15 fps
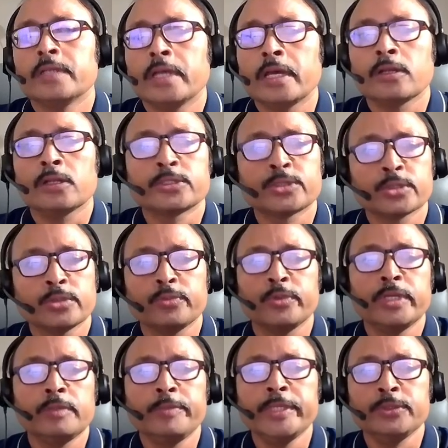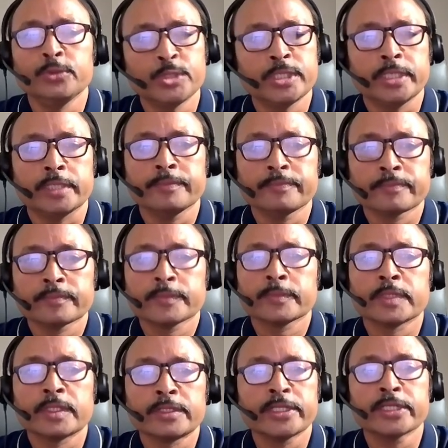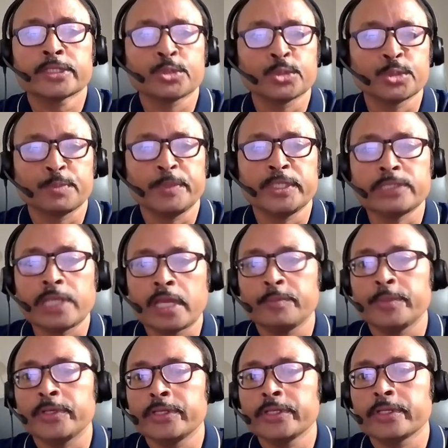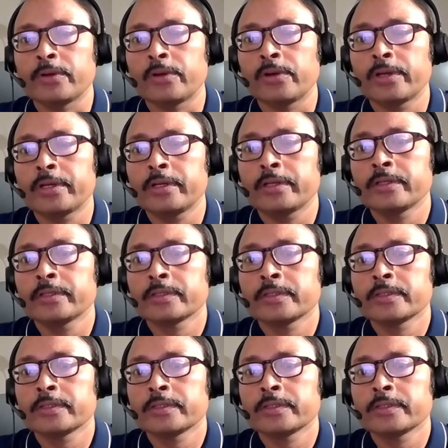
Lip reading: and also we'll be using text to speech library called